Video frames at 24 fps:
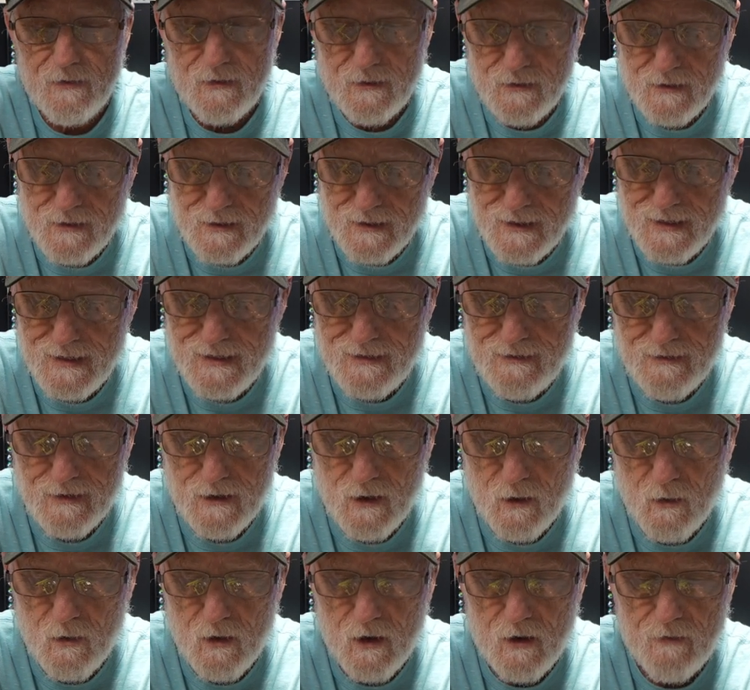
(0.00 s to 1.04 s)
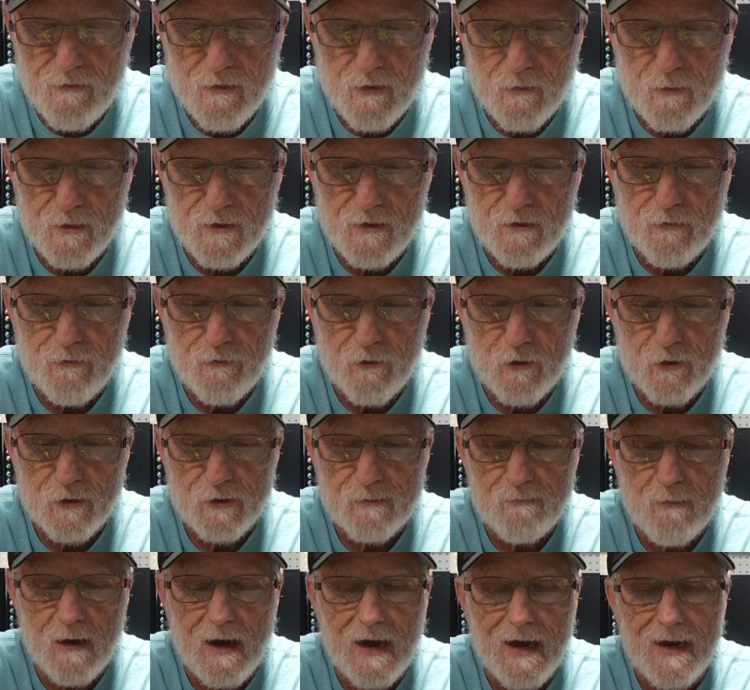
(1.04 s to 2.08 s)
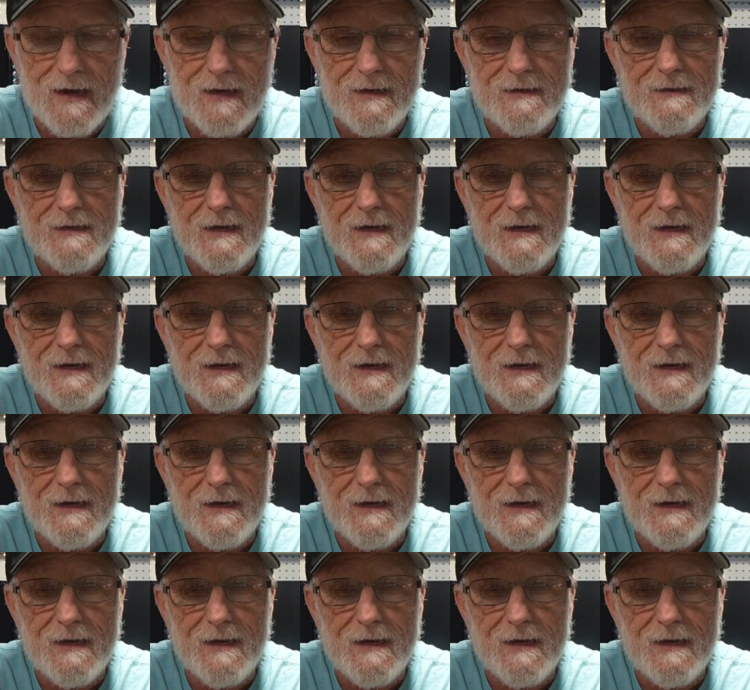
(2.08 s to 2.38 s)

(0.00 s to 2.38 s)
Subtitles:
you need to go over it when you first buy it,